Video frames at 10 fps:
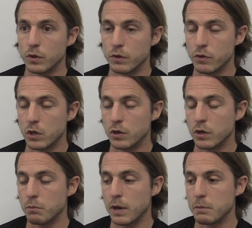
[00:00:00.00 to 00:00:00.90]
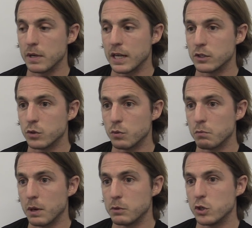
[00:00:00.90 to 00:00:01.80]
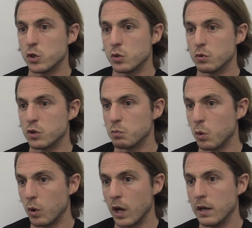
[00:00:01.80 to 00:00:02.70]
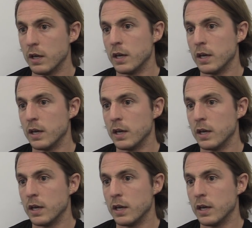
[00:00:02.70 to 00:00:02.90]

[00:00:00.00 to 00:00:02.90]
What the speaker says: If you look at maybe lads who are maybe smaller